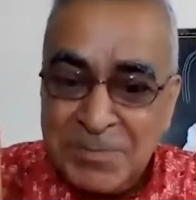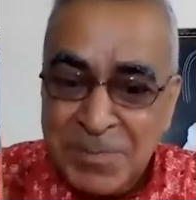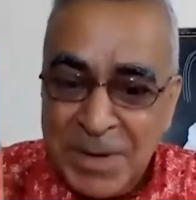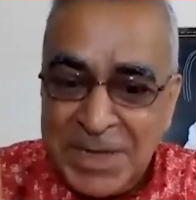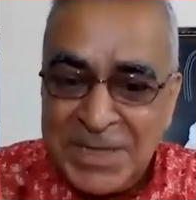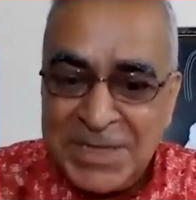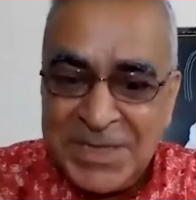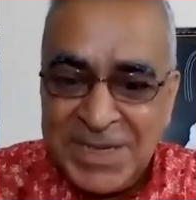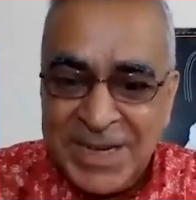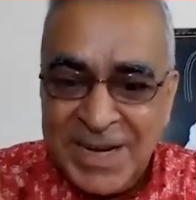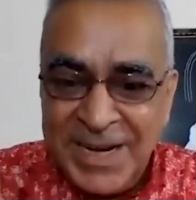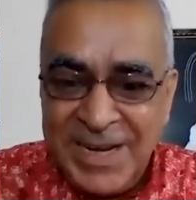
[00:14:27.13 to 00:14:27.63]

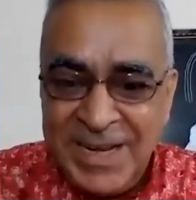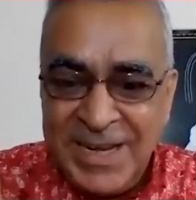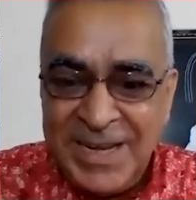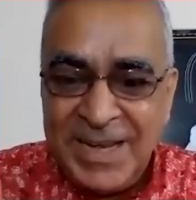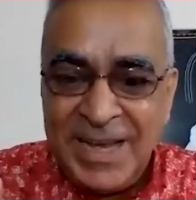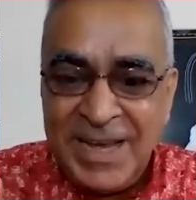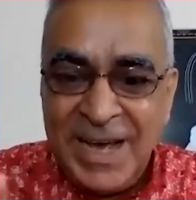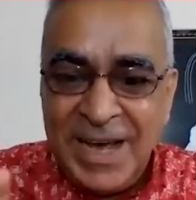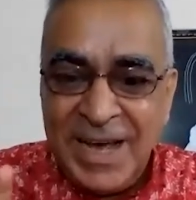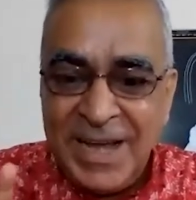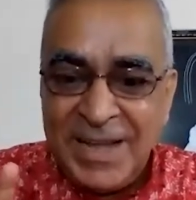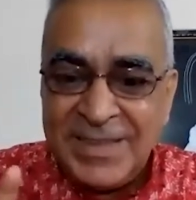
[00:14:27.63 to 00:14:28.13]

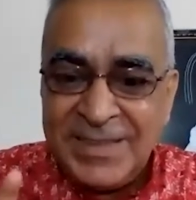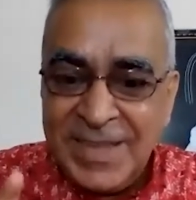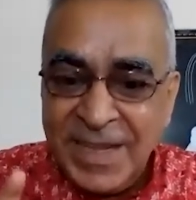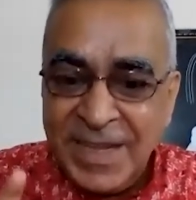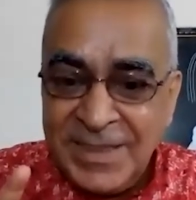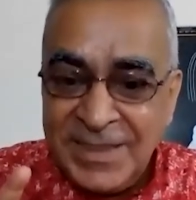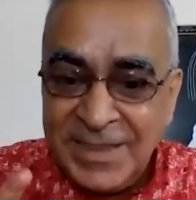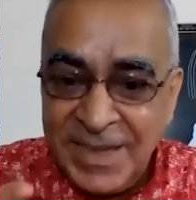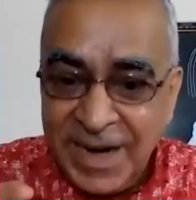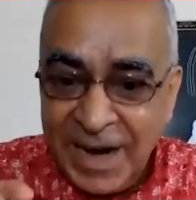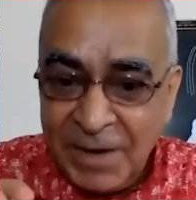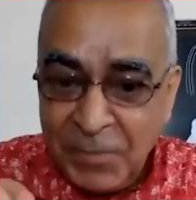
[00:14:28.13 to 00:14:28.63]
Basically,
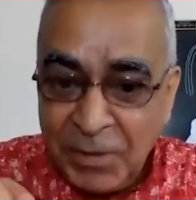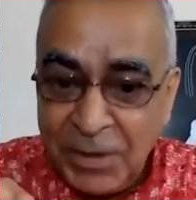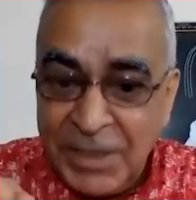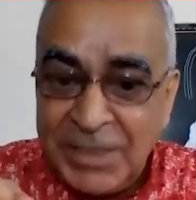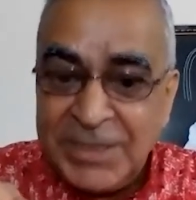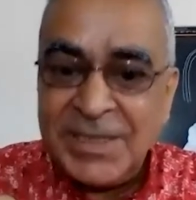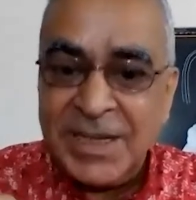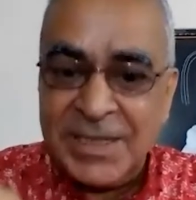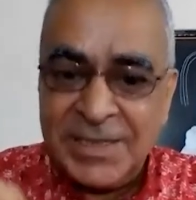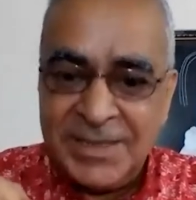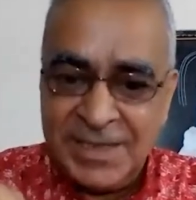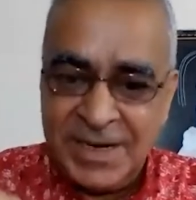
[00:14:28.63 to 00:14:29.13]
Tantra, what
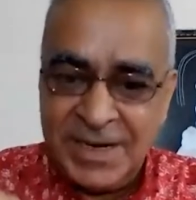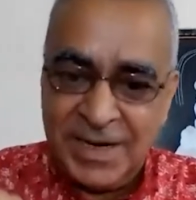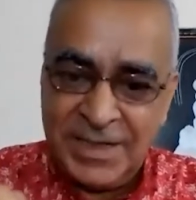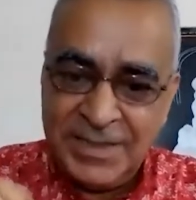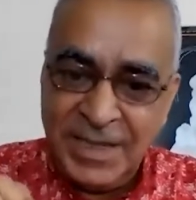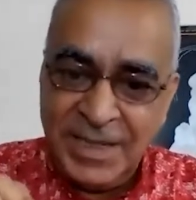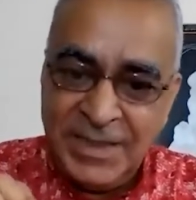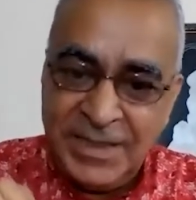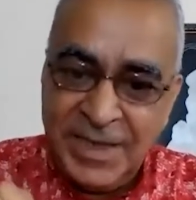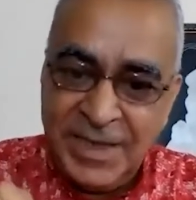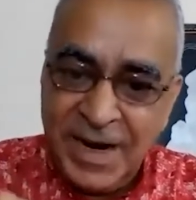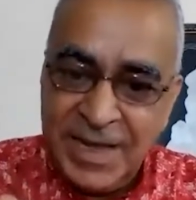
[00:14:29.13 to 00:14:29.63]
is Tantra?
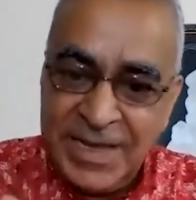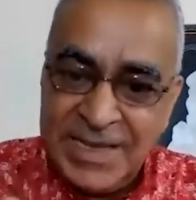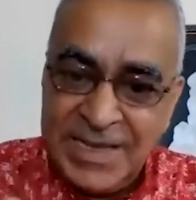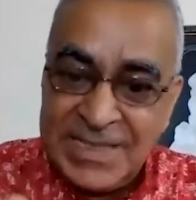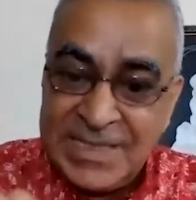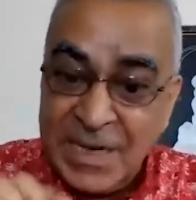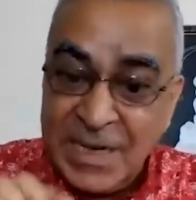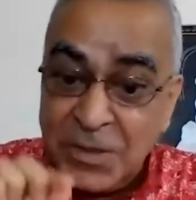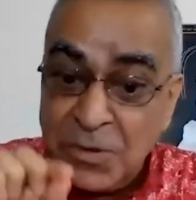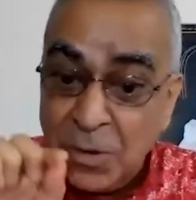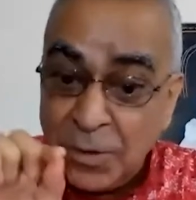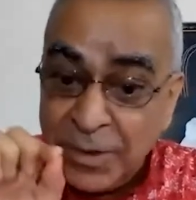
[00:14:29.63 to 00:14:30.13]
Tantra
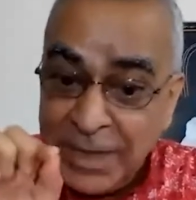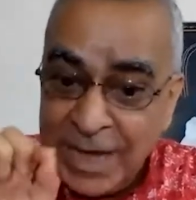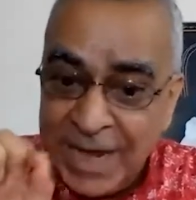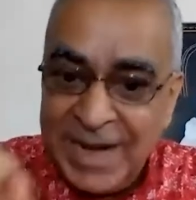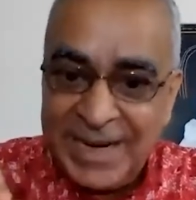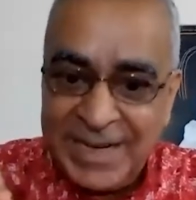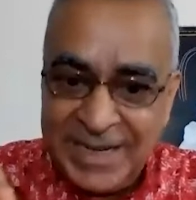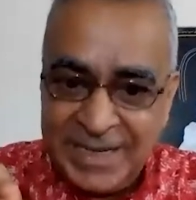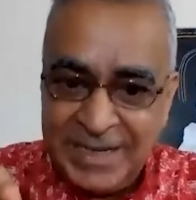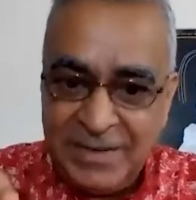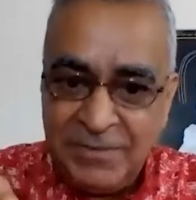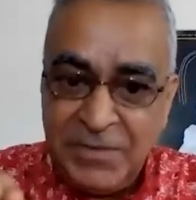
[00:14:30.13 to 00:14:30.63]
is a
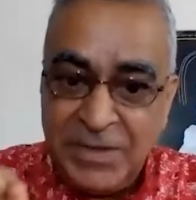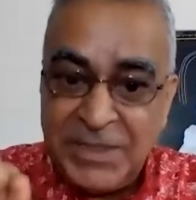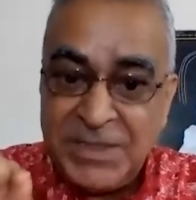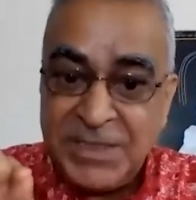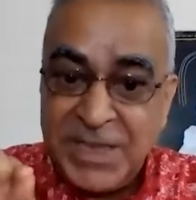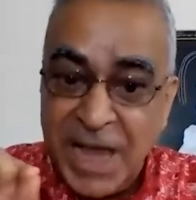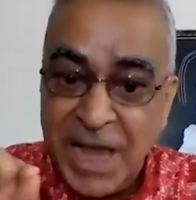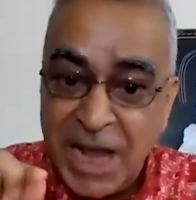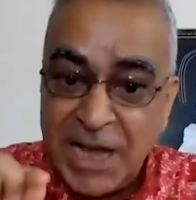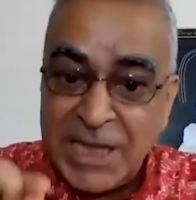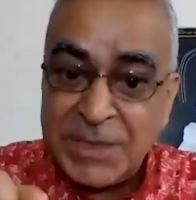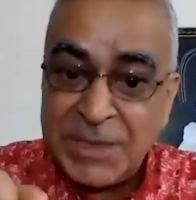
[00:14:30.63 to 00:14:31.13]
totality which